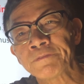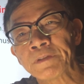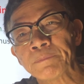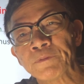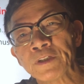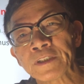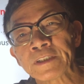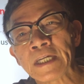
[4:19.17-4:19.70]
from
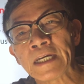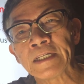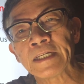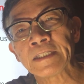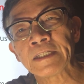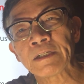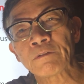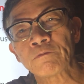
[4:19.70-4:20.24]
the
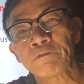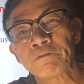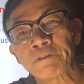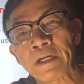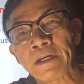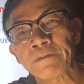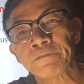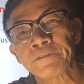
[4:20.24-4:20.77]
synaptic
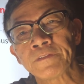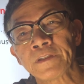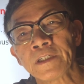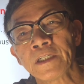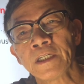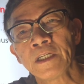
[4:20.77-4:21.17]
clefts